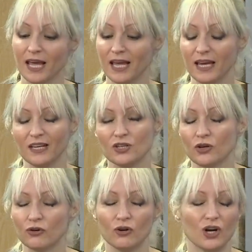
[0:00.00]

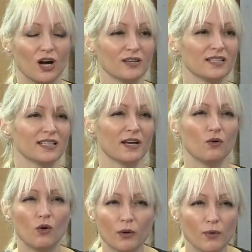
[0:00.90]
Internal causes like
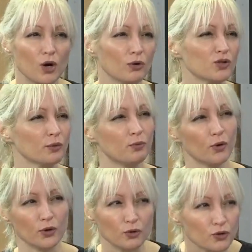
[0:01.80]
hormones or poor
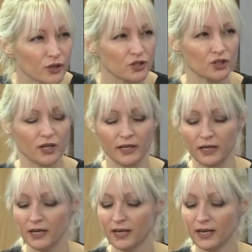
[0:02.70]
nutrition,